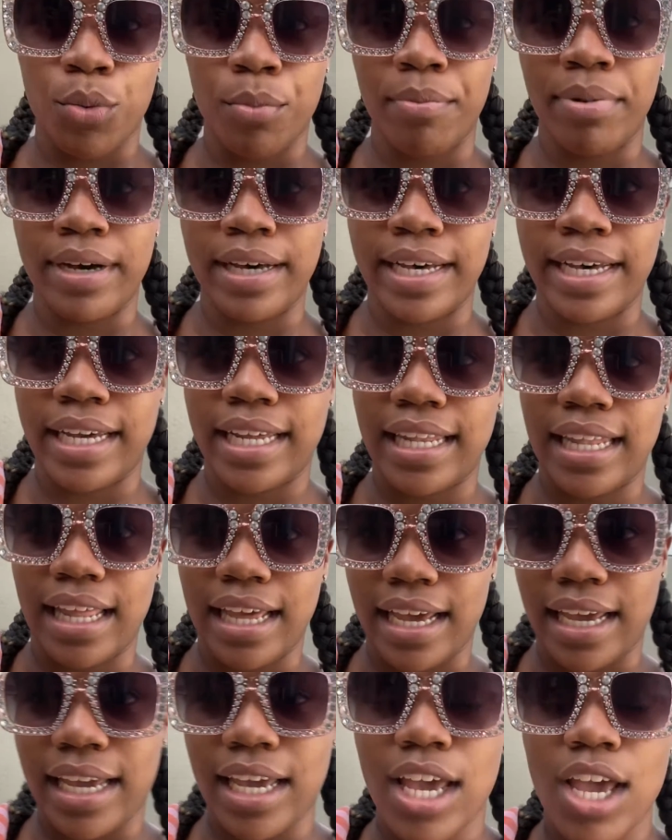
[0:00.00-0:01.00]
but
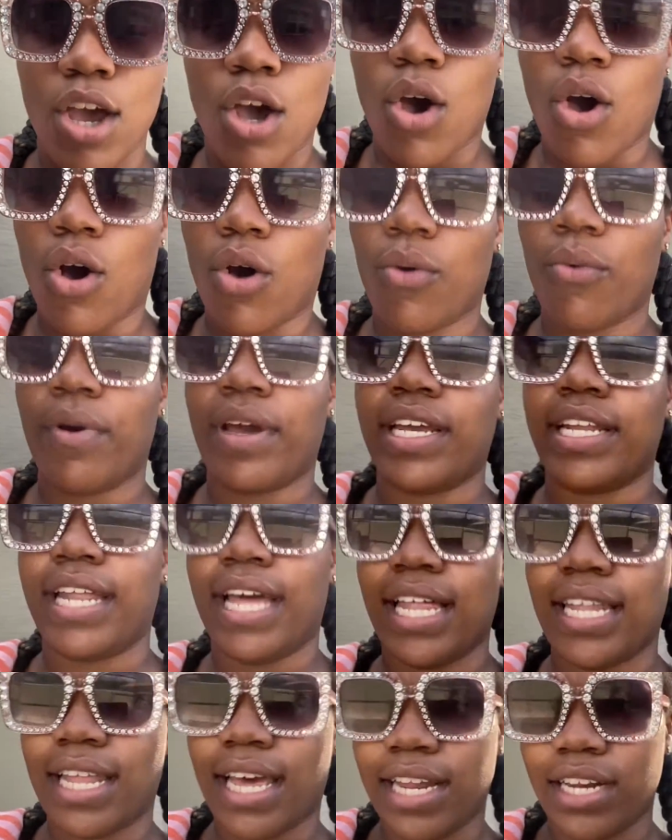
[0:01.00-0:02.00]
like, oh wait,
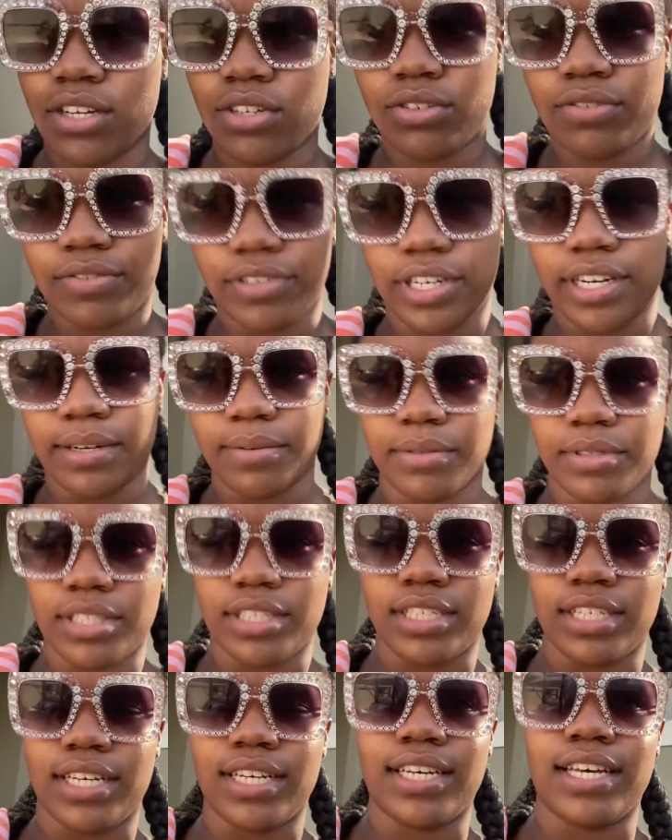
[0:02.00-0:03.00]
that lighting over there was
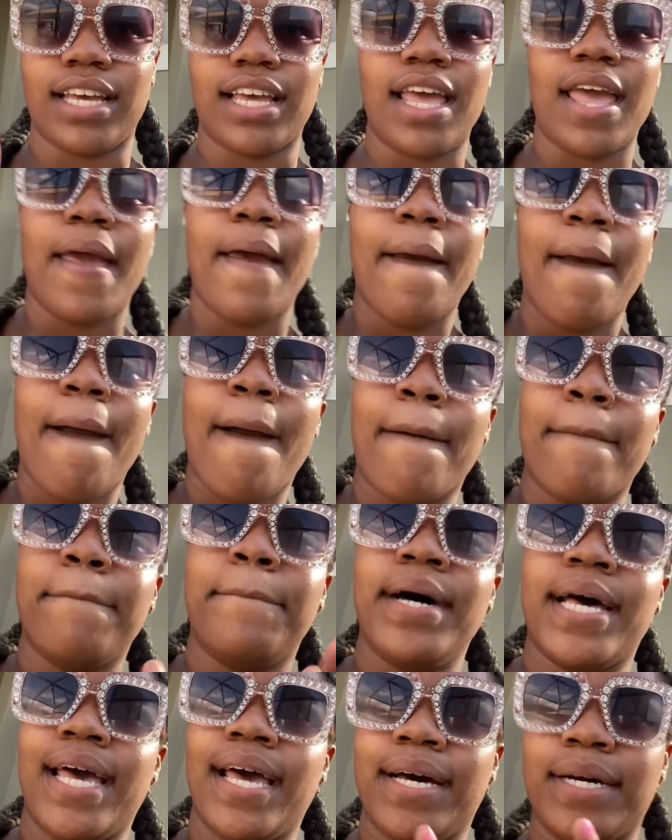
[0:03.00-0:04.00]
good.
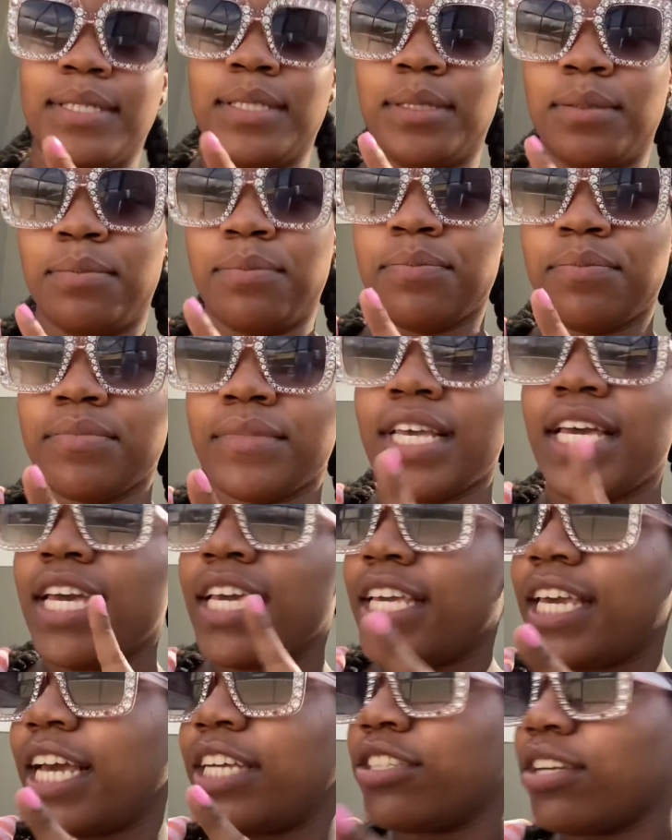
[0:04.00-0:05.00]
But um,
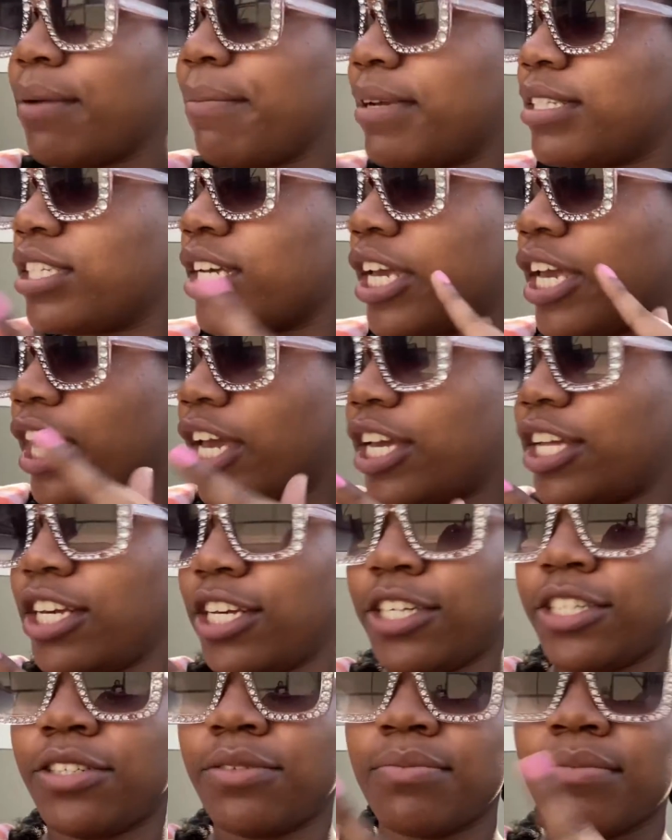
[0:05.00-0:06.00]
yeah, so I'm about to get in
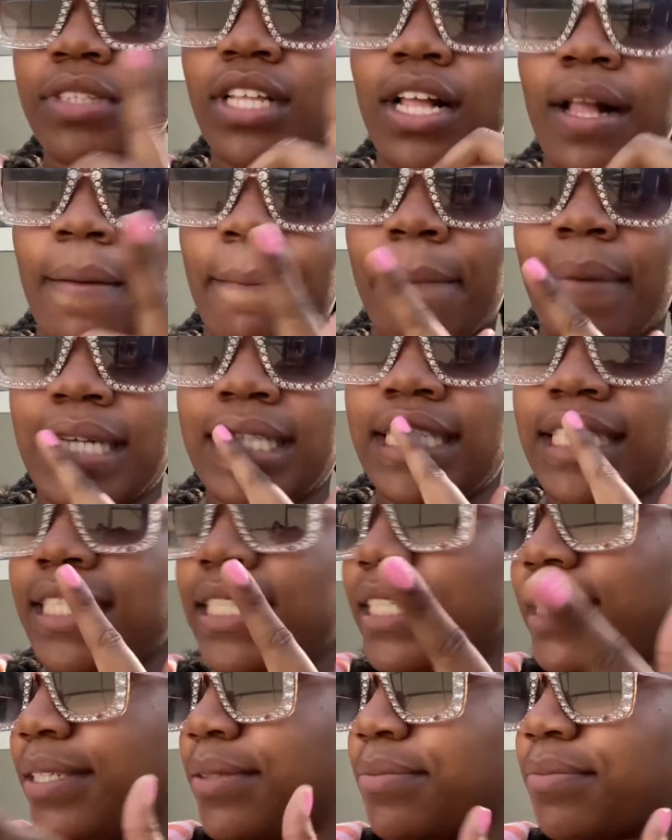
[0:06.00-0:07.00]
here, about
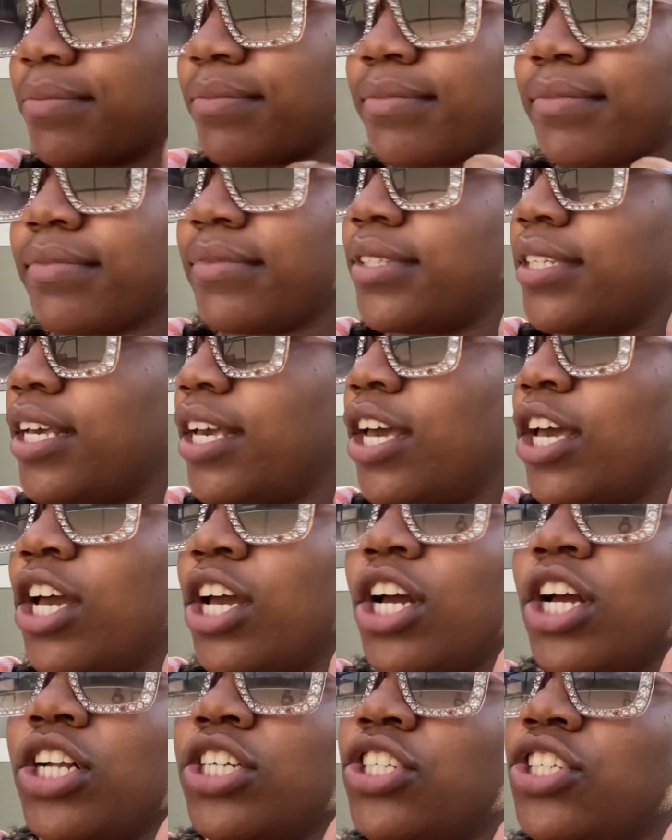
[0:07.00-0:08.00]
to
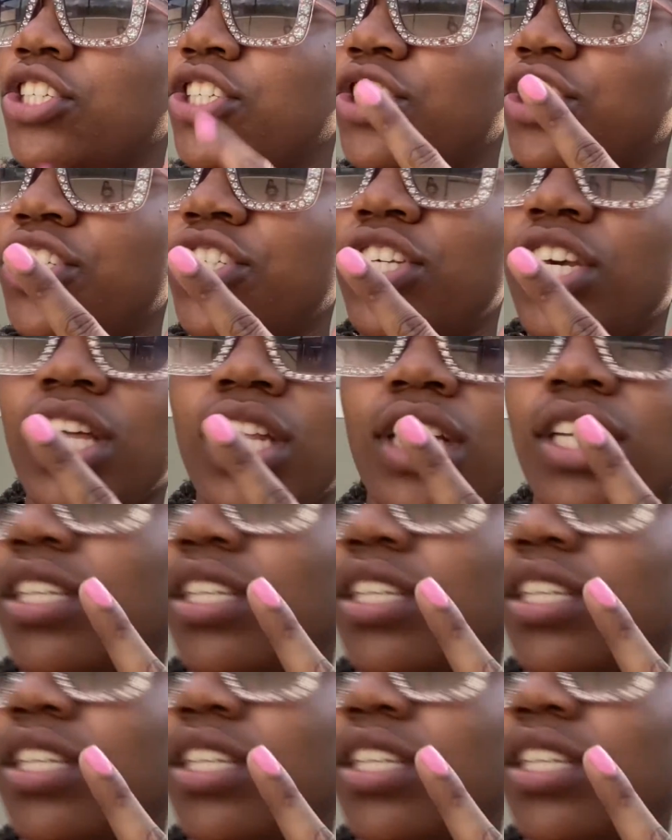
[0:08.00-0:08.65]
chilling.